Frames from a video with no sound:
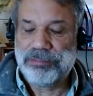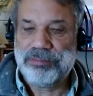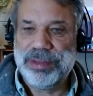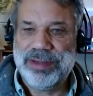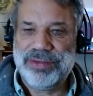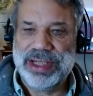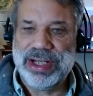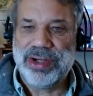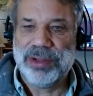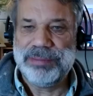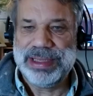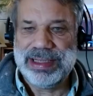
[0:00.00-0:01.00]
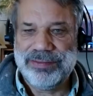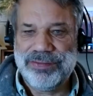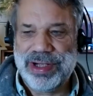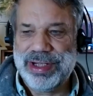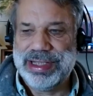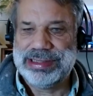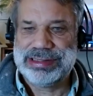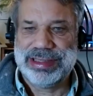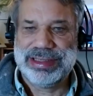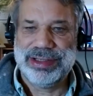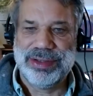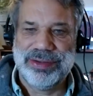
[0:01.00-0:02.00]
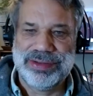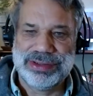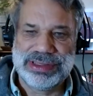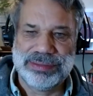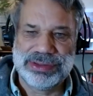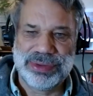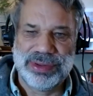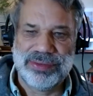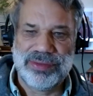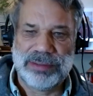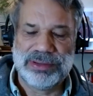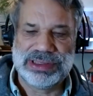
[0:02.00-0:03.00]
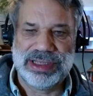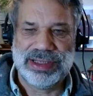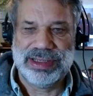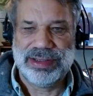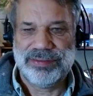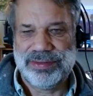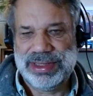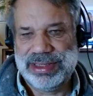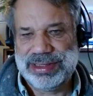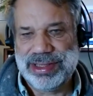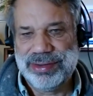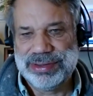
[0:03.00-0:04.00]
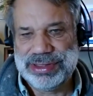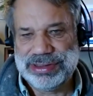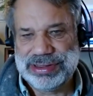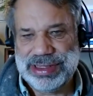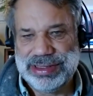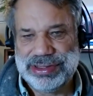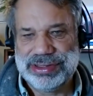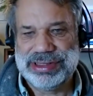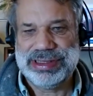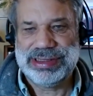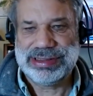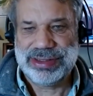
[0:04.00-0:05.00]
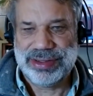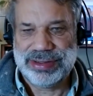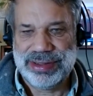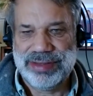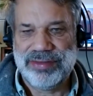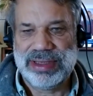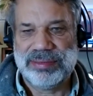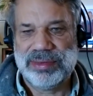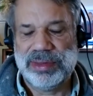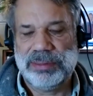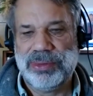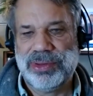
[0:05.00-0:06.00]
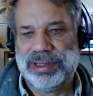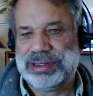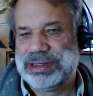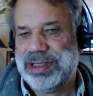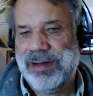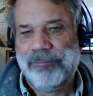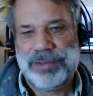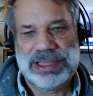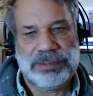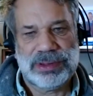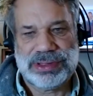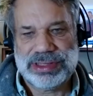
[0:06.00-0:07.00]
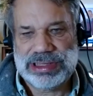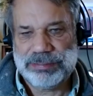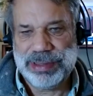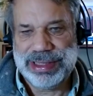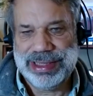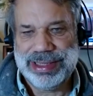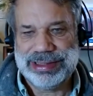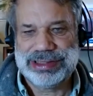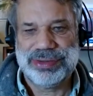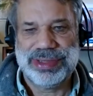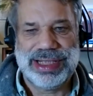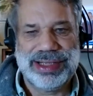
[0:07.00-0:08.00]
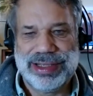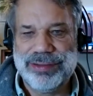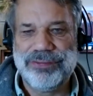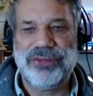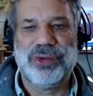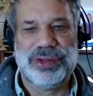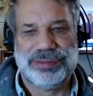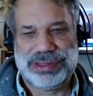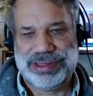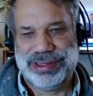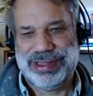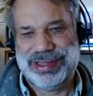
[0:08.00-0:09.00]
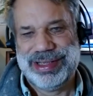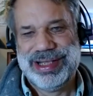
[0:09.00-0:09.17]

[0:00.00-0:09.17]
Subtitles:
if they are being advised, like if there's some sort of representative of the intelligence agencies that are giving them reports, this person's spinning it so that it conforms to the,